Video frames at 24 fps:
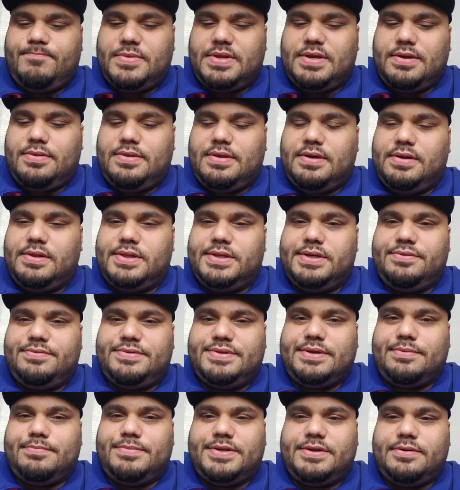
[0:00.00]
I think, leaves
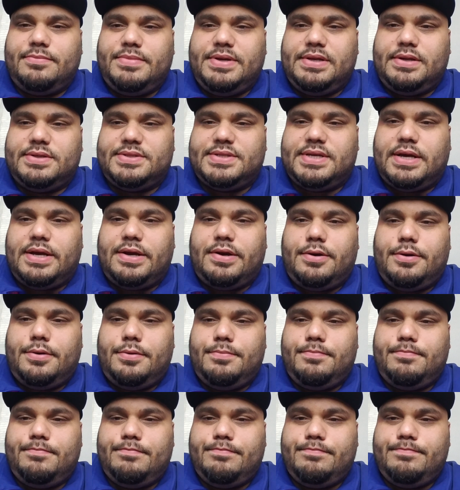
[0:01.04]
something to be
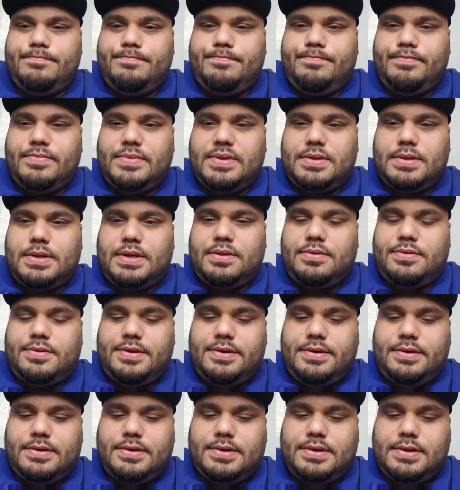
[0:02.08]
desired. I
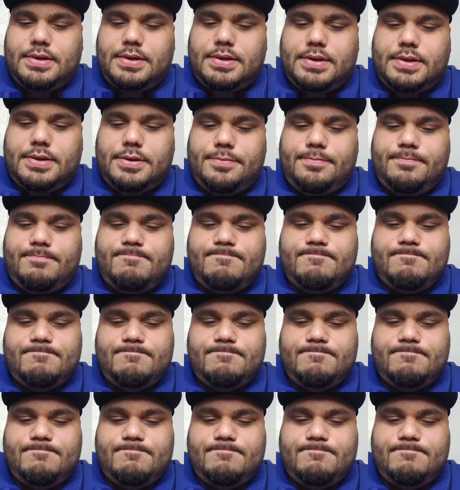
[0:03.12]
think that's